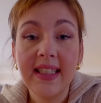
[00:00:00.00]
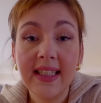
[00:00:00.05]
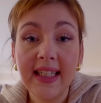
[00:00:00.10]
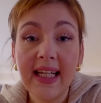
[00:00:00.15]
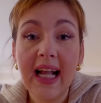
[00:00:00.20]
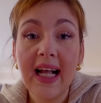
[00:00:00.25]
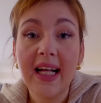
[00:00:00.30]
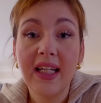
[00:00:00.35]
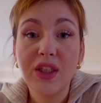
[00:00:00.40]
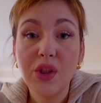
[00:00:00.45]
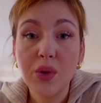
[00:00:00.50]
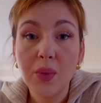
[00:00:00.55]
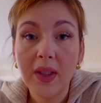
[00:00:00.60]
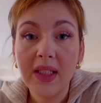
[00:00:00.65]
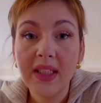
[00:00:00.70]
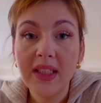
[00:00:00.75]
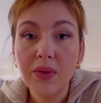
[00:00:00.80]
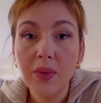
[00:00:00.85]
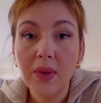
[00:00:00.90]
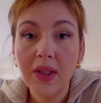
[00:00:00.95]
to get a
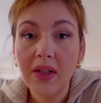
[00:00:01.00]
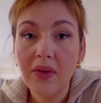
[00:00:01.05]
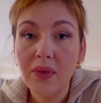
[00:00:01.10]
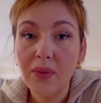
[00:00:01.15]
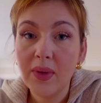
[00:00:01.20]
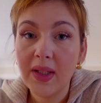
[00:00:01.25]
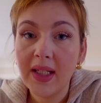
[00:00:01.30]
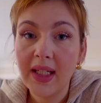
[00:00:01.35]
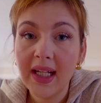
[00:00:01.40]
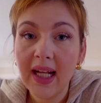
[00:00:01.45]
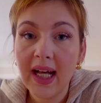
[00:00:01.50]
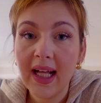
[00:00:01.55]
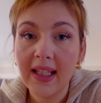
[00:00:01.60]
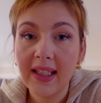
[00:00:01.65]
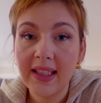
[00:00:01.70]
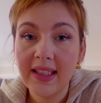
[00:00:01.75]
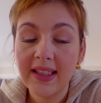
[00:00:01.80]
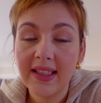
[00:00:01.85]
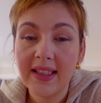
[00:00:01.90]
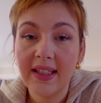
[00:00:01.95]
2023
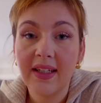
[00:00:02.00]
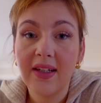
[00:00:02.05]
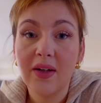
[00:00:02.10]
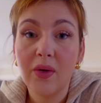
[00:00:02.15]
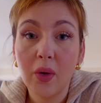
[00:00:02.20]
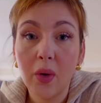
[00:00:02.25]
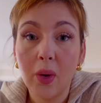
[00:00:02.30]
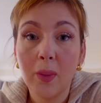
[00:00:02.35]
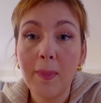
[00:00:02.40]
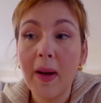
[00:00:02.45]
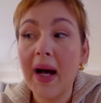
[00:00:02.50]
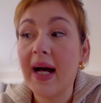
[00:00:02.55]
calendar up.